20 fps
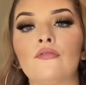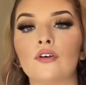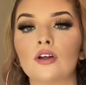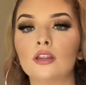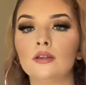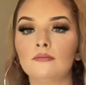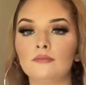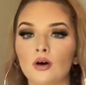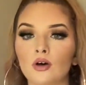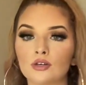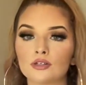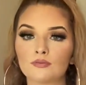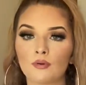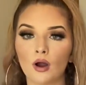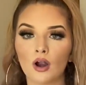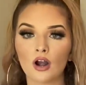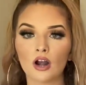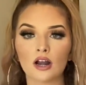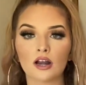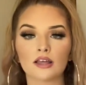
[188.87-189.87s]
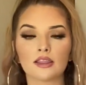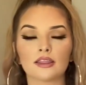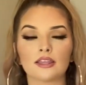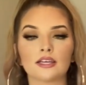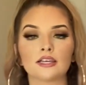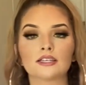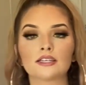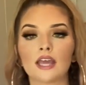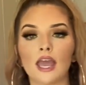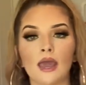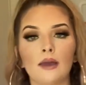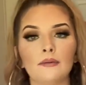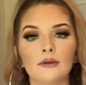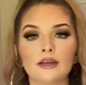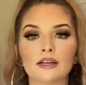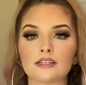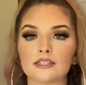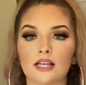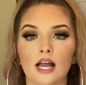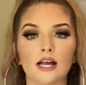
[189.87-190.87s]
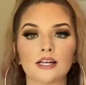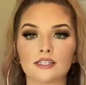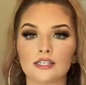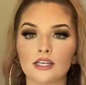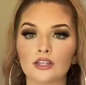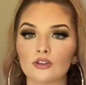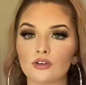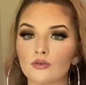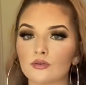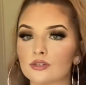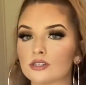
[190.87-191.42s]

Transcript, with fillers: for the most part, this cami is not see-through,